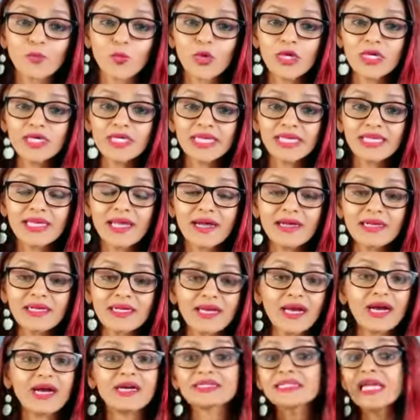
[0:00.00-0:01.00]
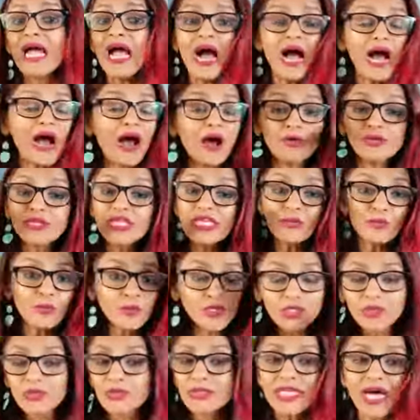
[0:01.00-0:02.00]
work in our gut, how they
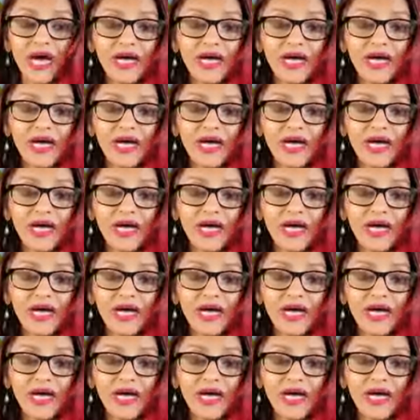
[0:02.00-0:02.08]
work